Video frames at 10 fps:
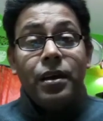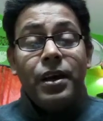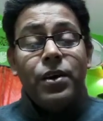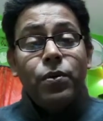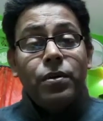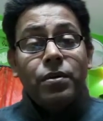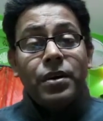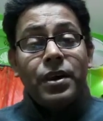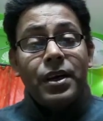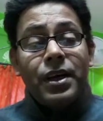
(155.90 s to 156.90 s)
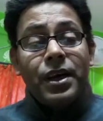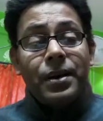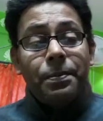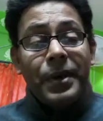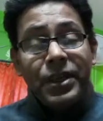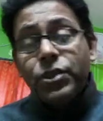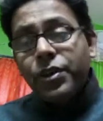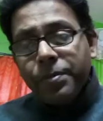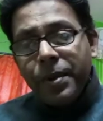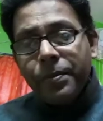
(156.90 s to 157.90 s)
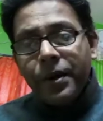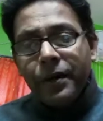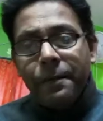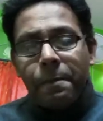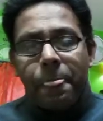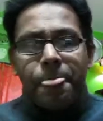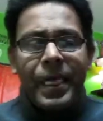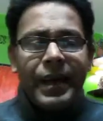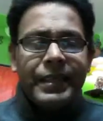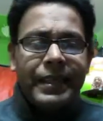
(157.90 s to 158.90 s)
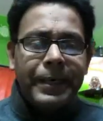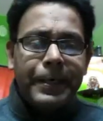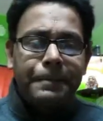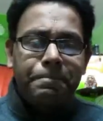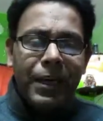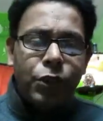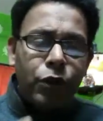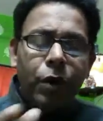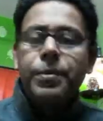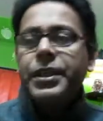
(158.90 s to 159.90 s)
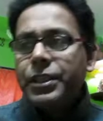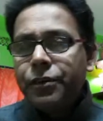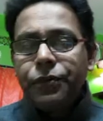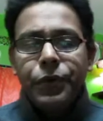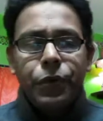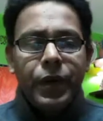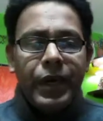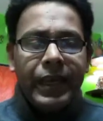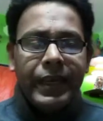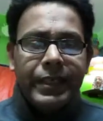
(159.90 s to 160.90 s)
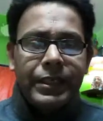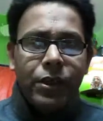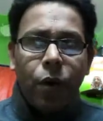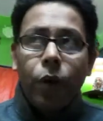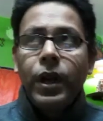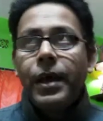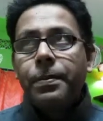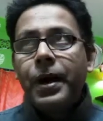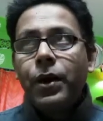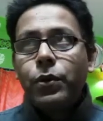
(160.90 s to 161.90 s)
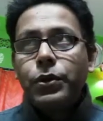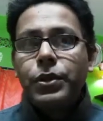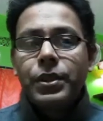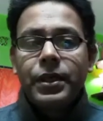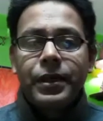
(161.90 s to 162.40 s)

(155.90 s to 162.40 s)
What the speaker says: Now, please remember that a job interview is all about